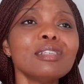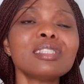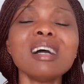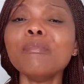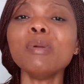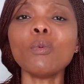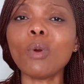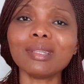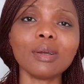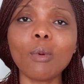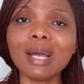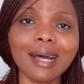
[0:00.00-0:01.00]
tell me what
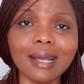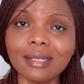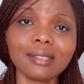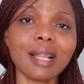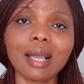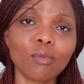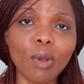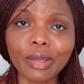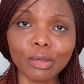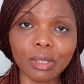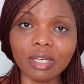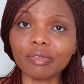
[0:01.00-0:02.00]
the weather is like where
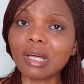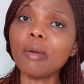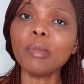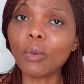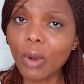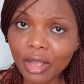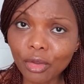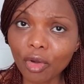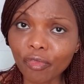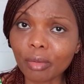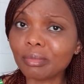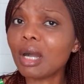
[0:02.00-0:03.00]
you live. Tell me where
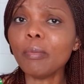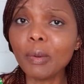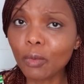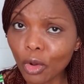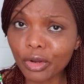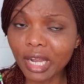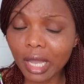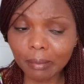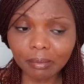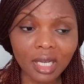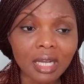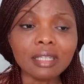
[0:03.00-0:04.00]
you're from. Tell me your
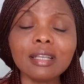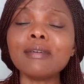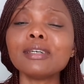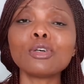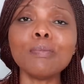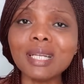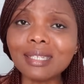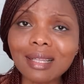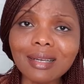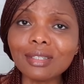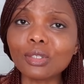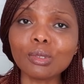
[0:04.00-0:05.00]
name. There are so many
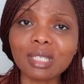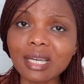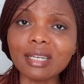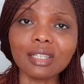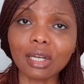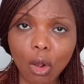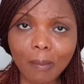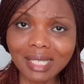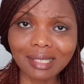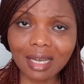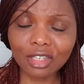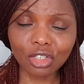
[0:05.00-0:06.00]
things to say in the
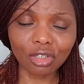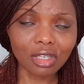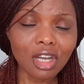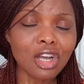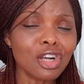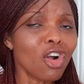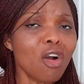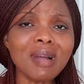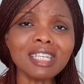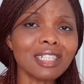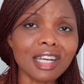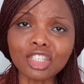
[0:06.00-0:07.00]
comment section.
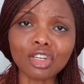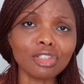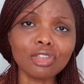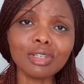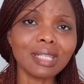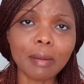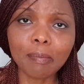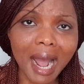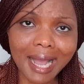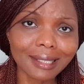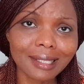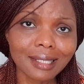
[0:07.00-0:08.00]
Comment section, no, they
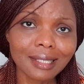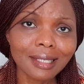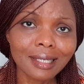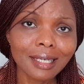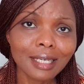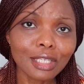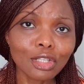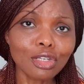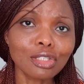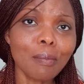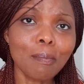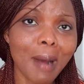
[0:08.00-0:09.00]
bite. It
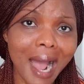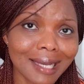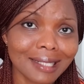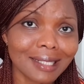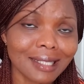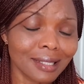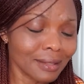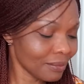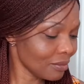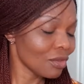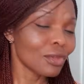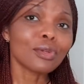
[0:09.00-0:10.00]
doesn't bite.
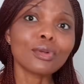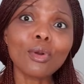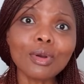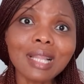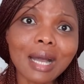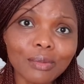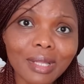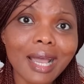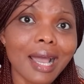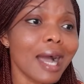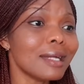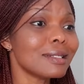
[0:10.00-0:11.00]
Go down
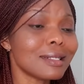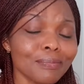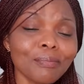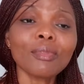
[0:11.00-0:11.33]
there and